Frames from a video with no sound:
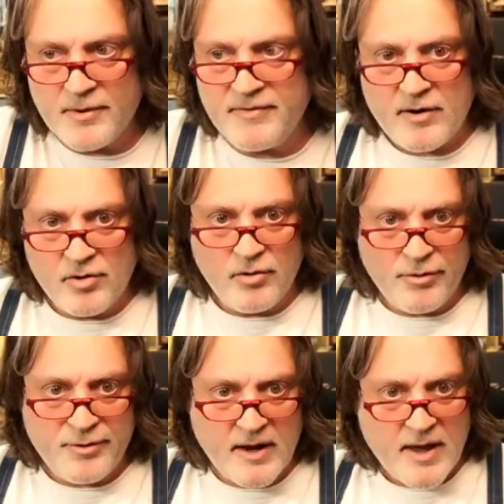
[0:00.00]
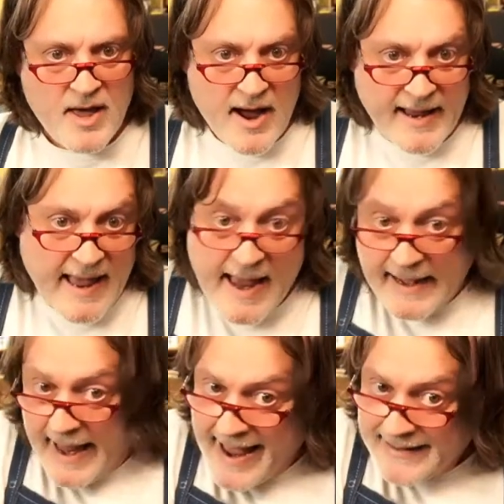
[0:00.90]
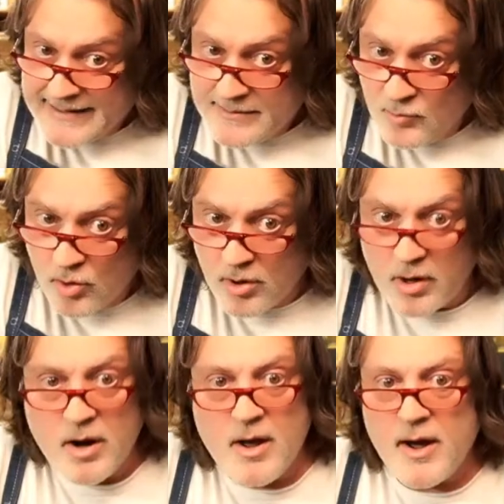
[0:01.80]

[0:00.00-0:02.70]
that whole thing, I can't add any more.